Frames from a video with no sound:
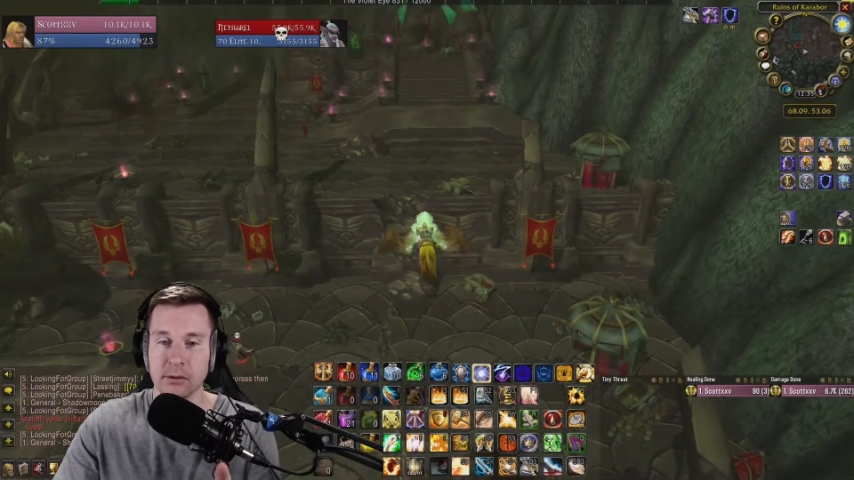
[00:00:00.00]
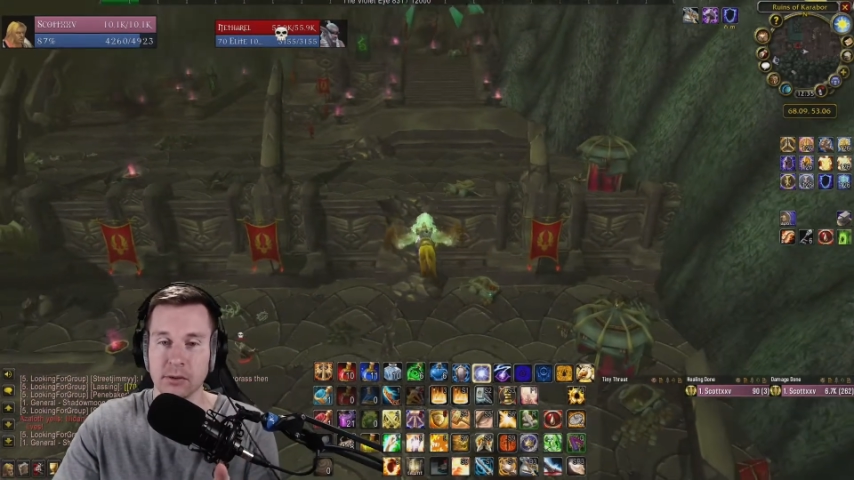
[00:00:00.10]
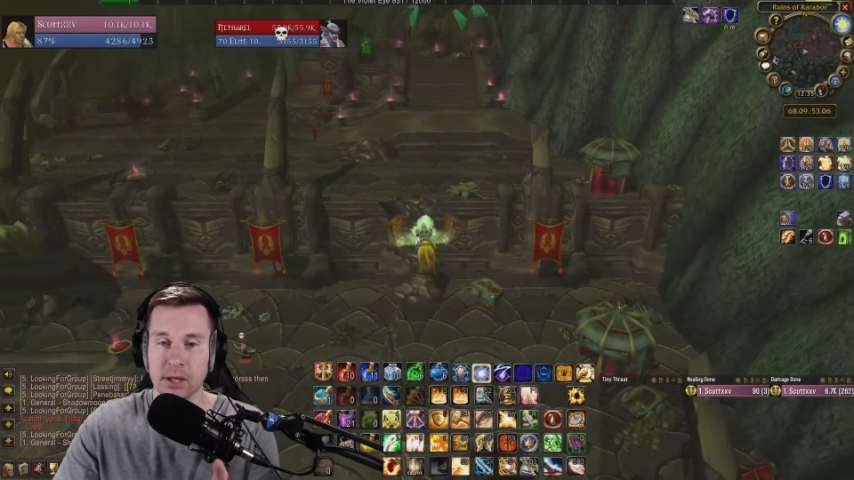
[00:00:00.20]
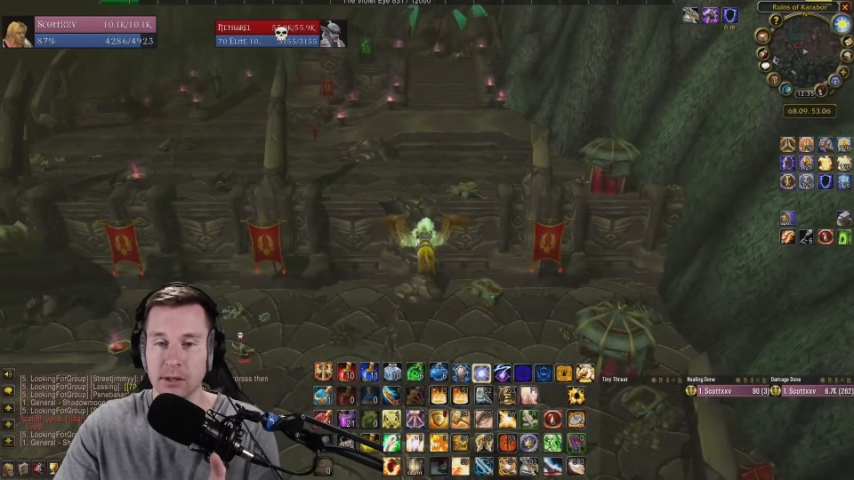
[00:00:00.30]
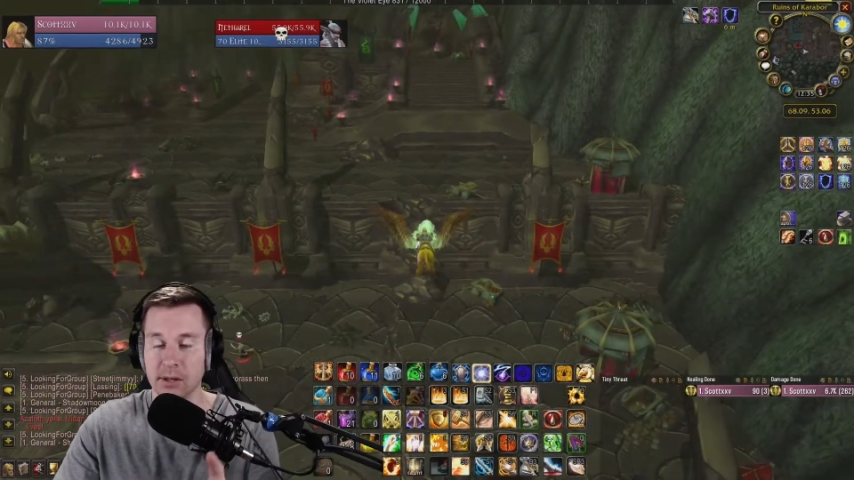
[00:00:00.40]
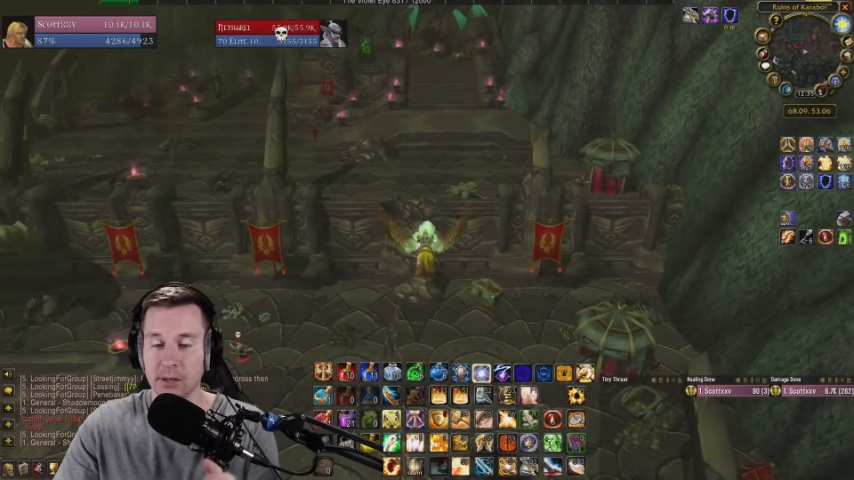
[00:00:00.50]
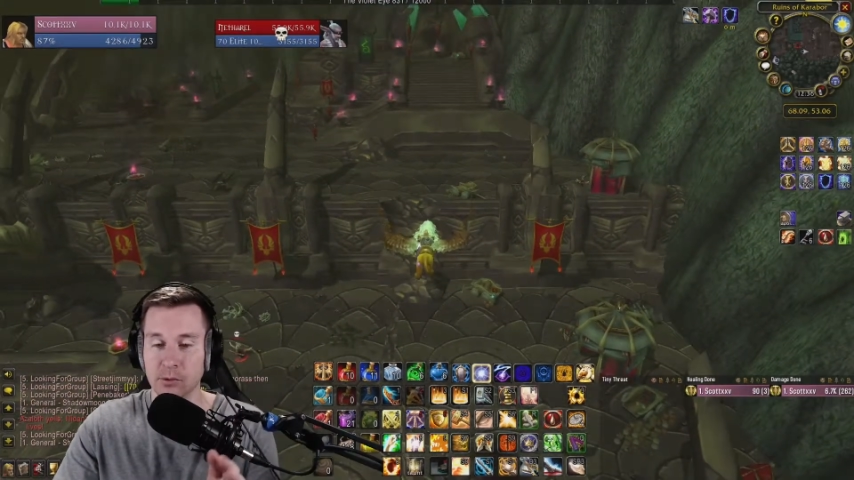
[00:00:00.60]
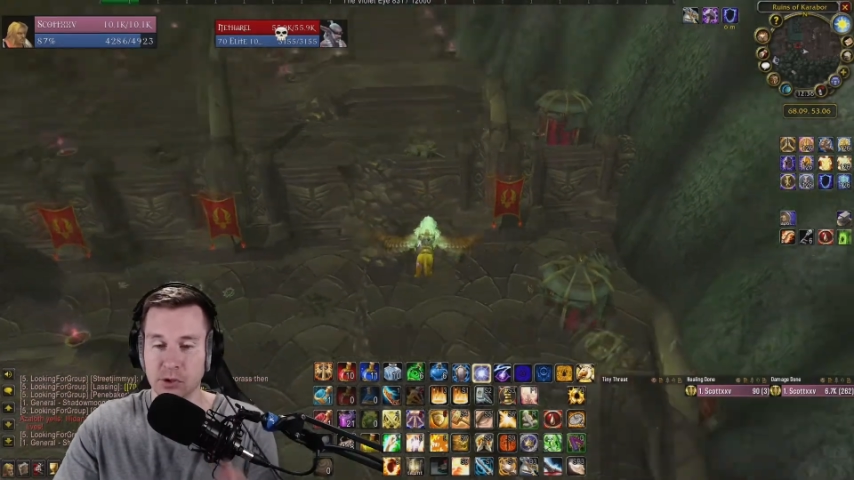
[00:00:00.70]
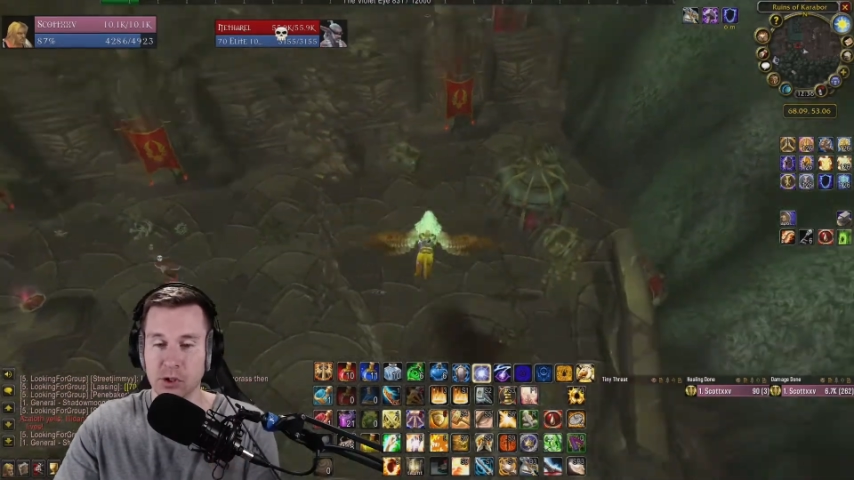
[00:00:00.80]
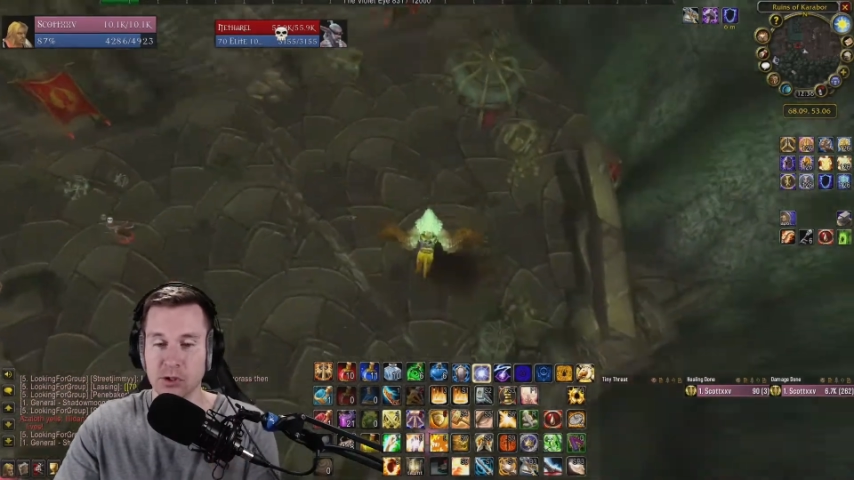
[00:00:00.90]
that
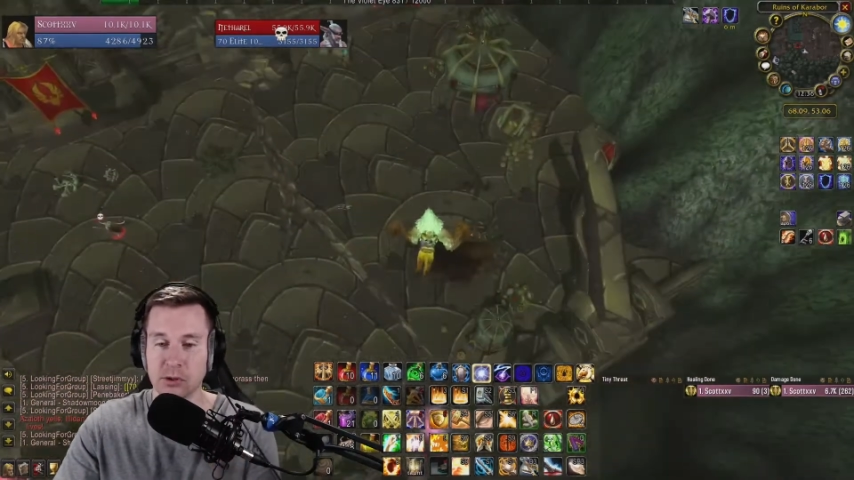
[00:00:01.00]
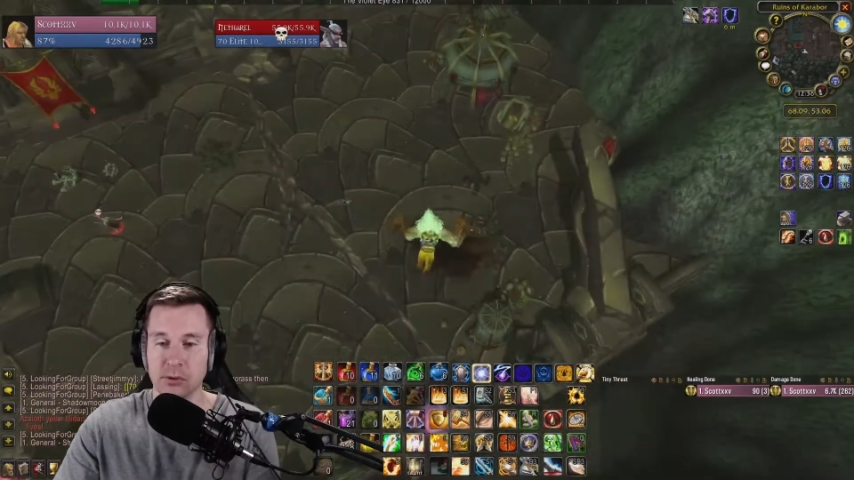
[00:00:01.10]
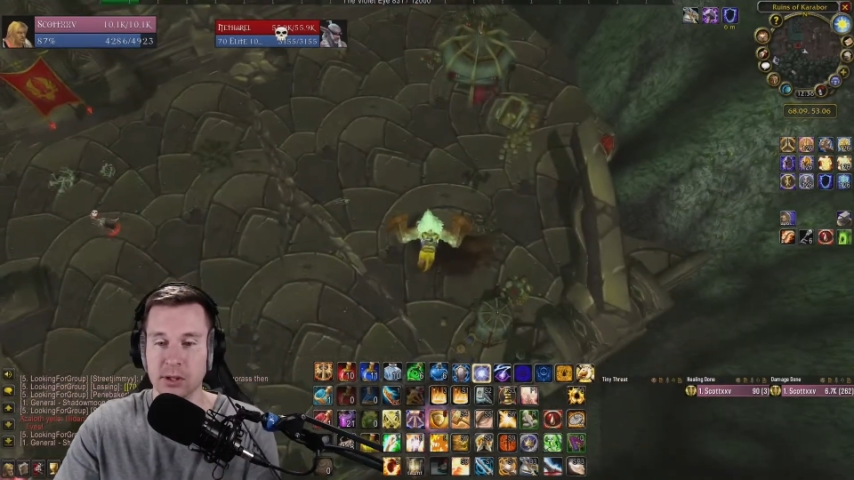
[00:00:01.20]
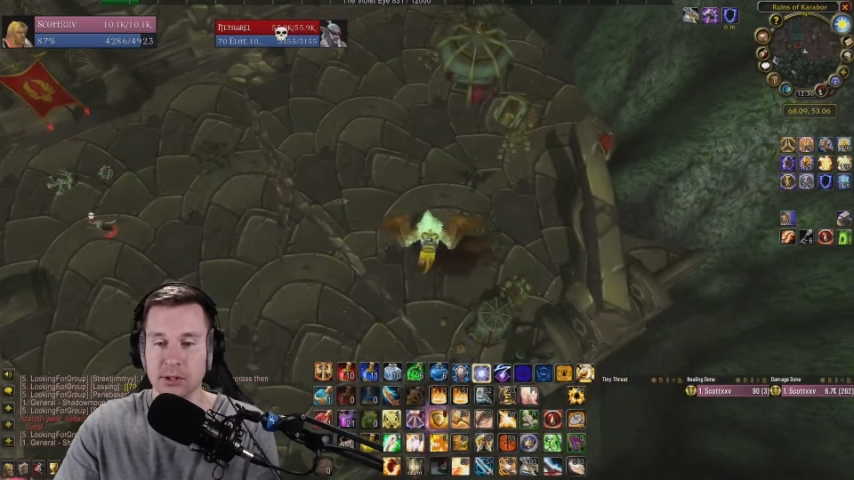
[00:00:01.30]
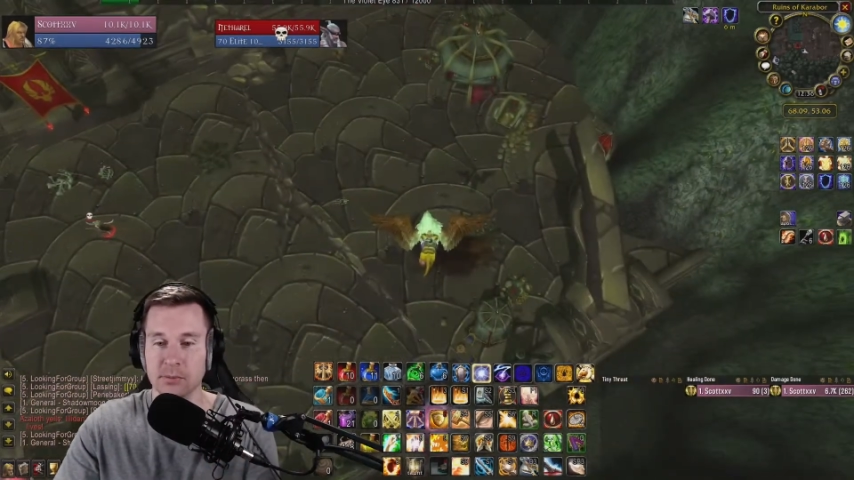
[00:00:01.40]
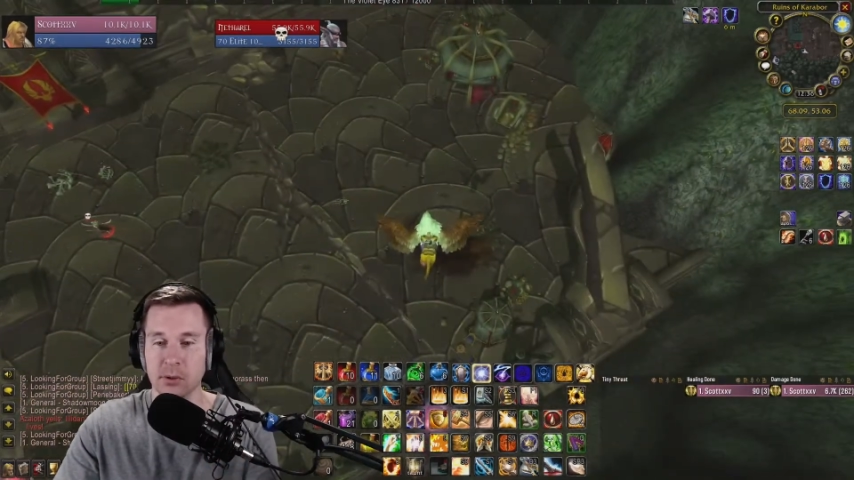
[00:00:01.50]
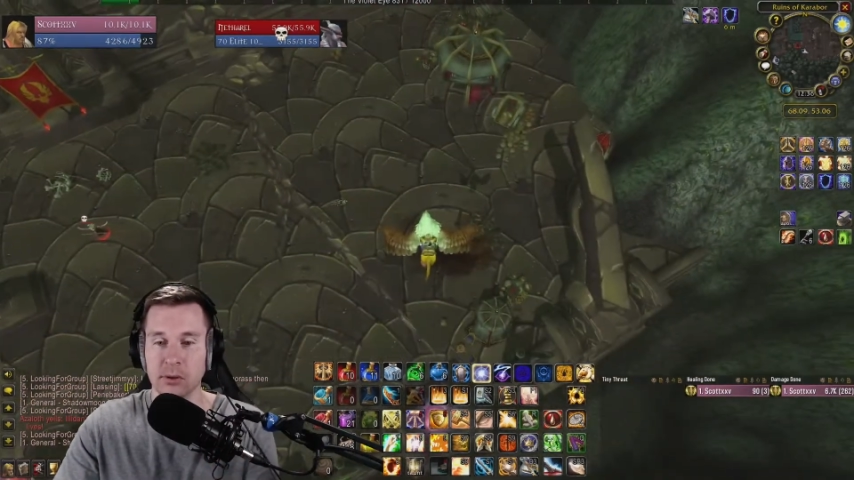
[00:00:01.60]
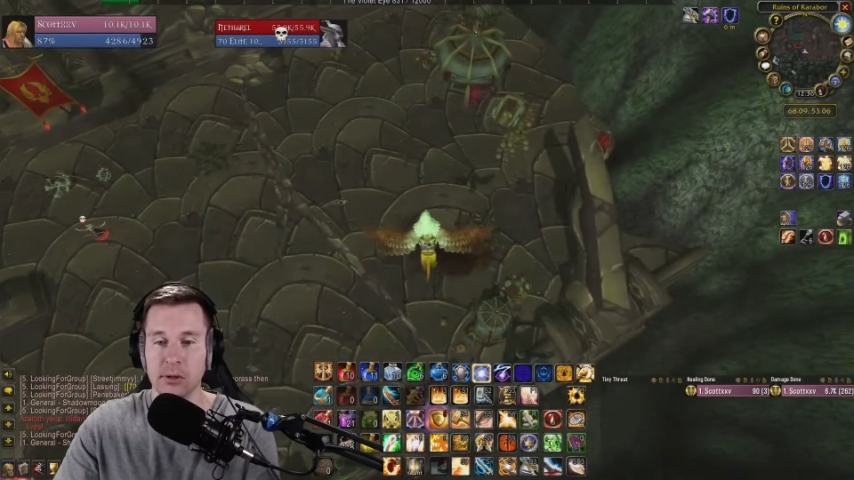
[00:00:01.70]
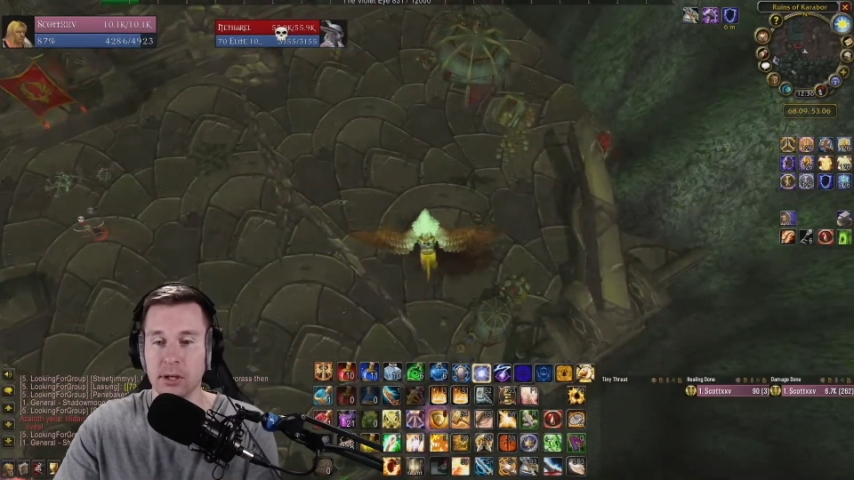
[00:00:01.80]
was just doing this pull,